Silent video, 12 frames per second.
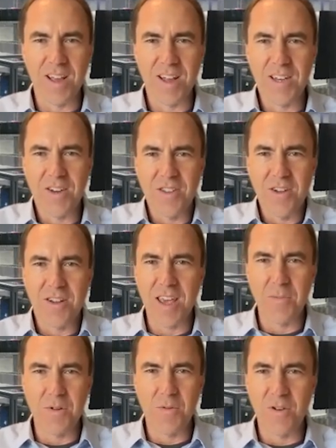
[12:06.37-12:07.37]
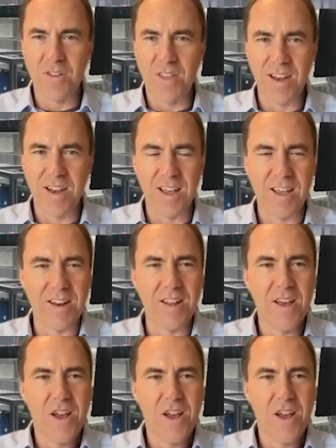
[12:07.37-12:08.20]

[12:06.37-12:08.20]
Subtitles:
That's how they came to work that day. And